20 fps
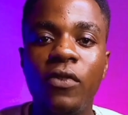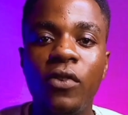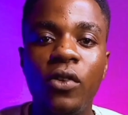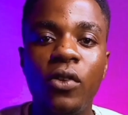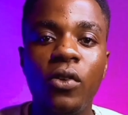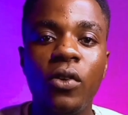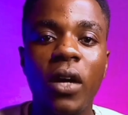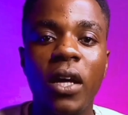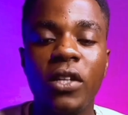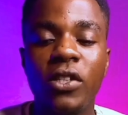the
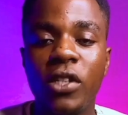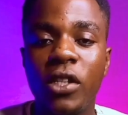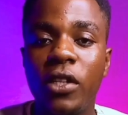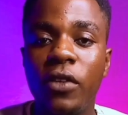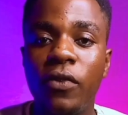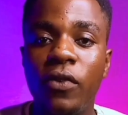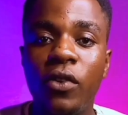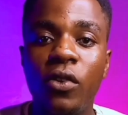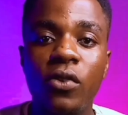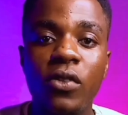video and share
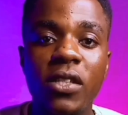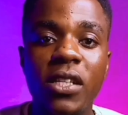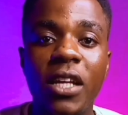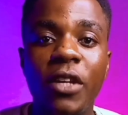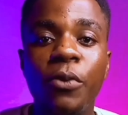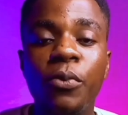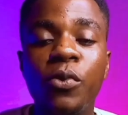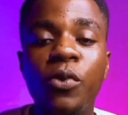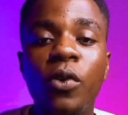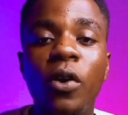the video so
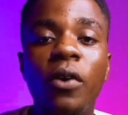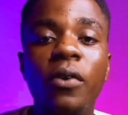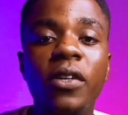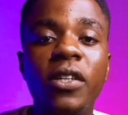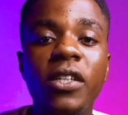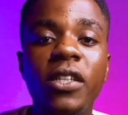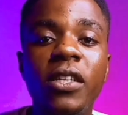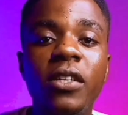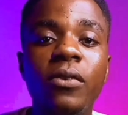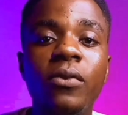that YouTube
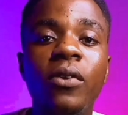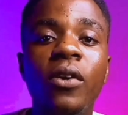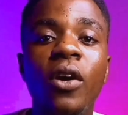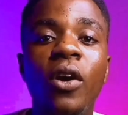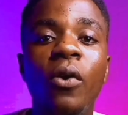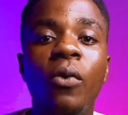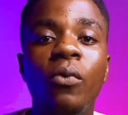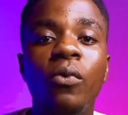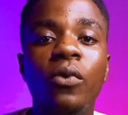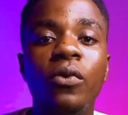algorithm
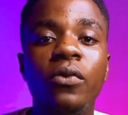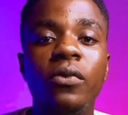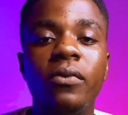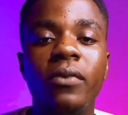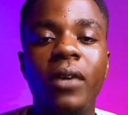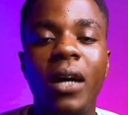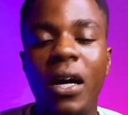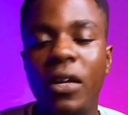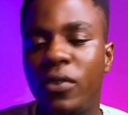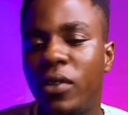
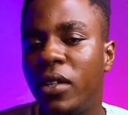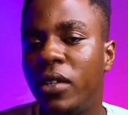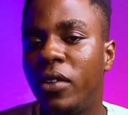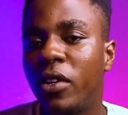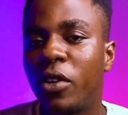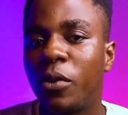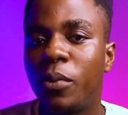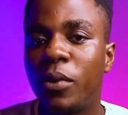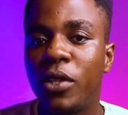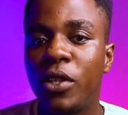will
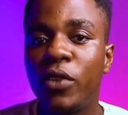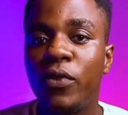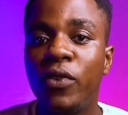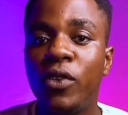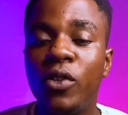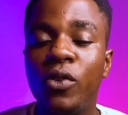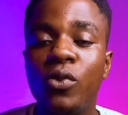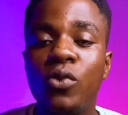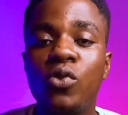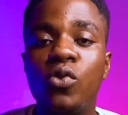actually recommend this
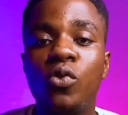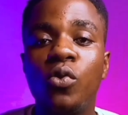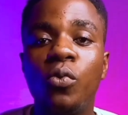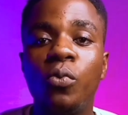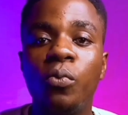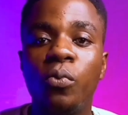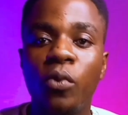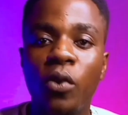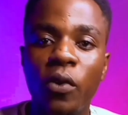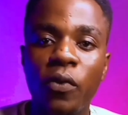video
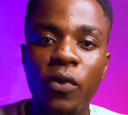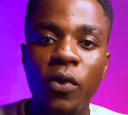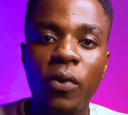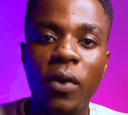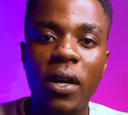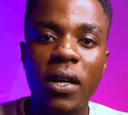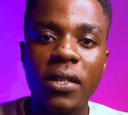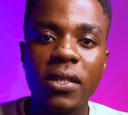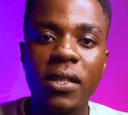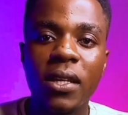to more
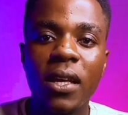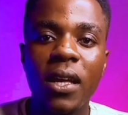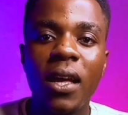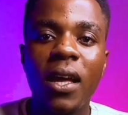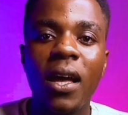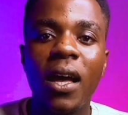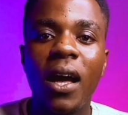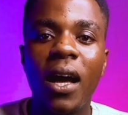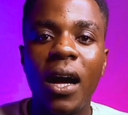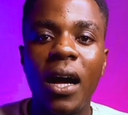viewers.
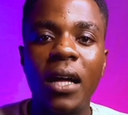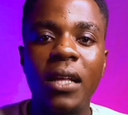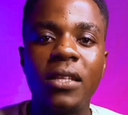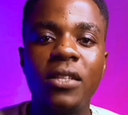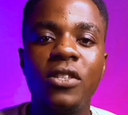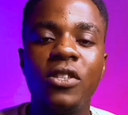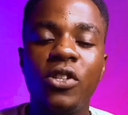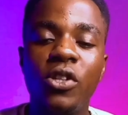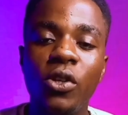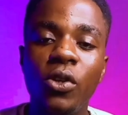
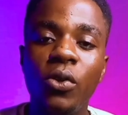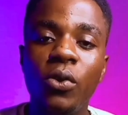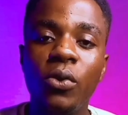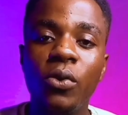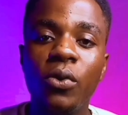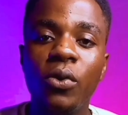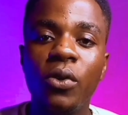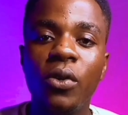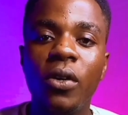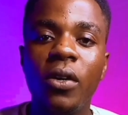And see
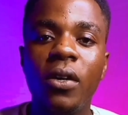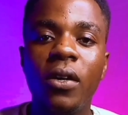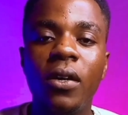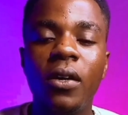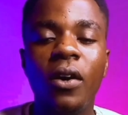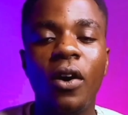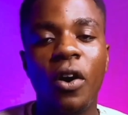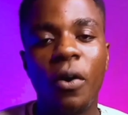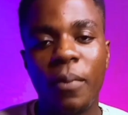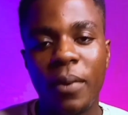you
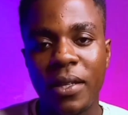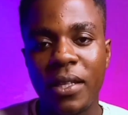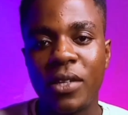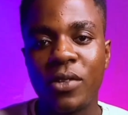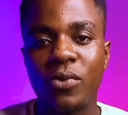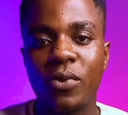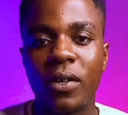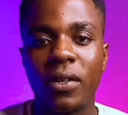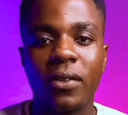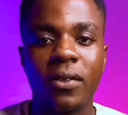on my
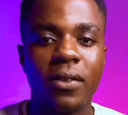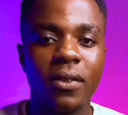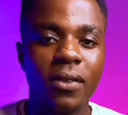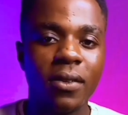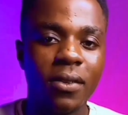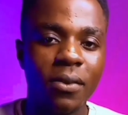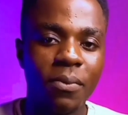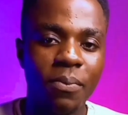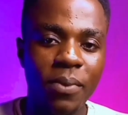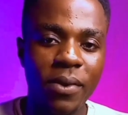next one.
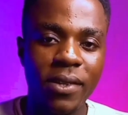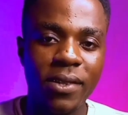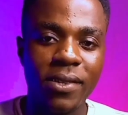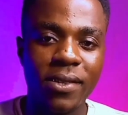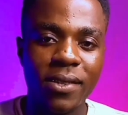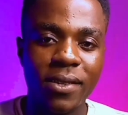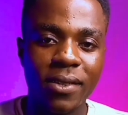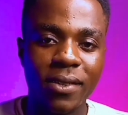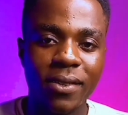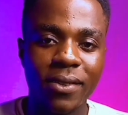
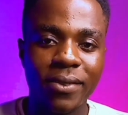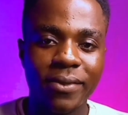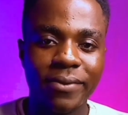Peace.